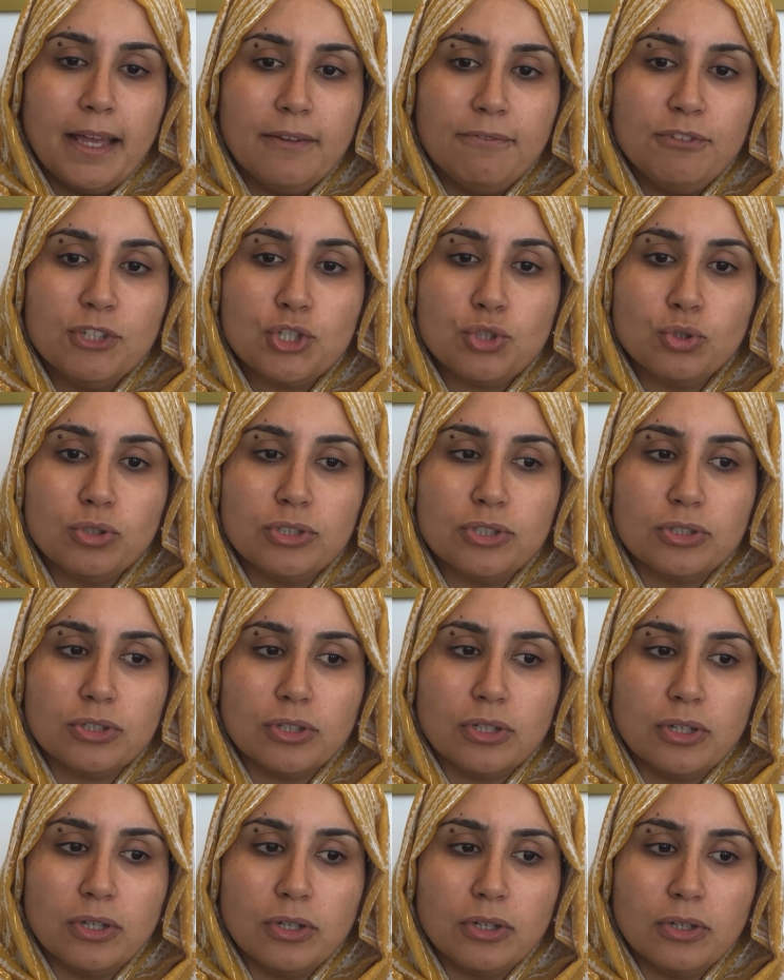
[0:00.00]
we should
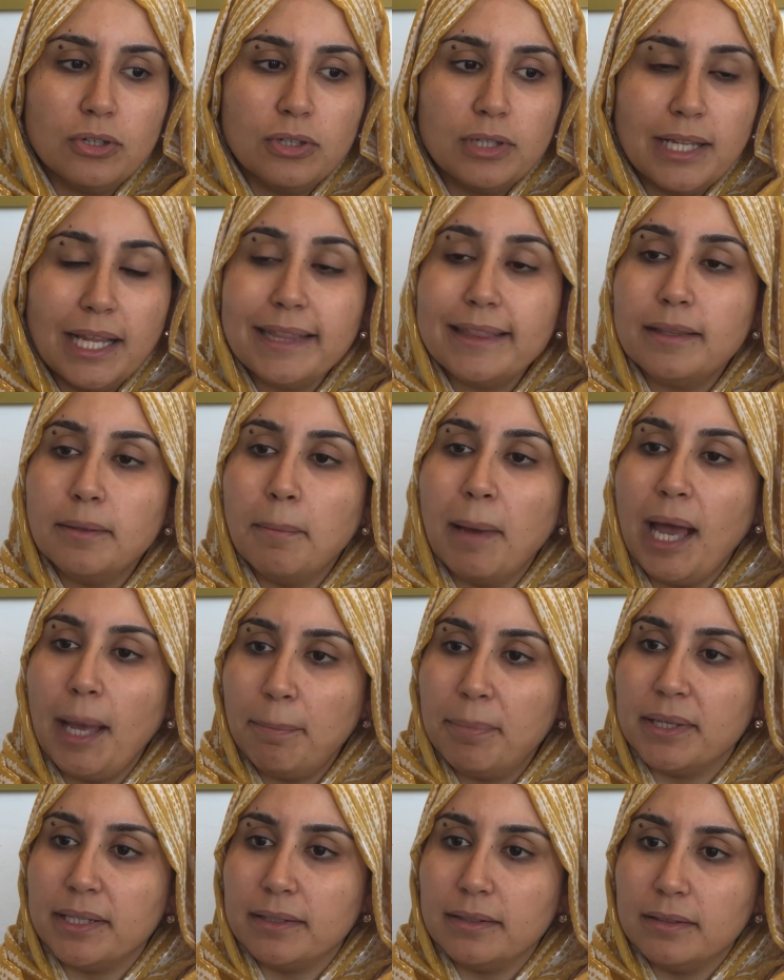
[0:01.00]
let them
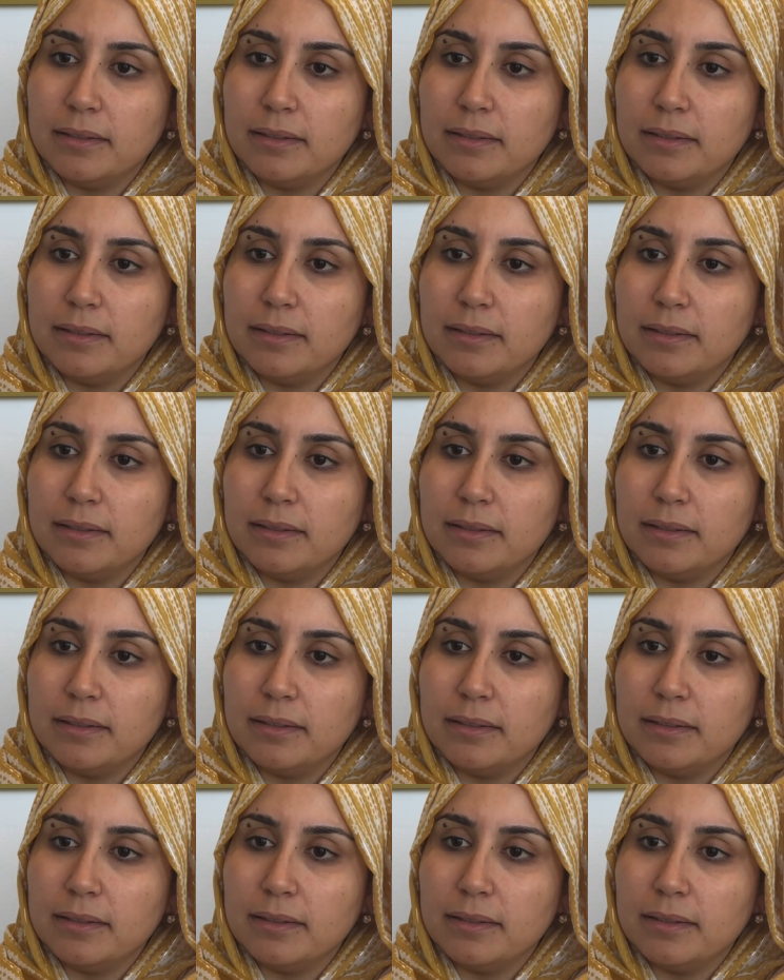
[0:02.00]
happen.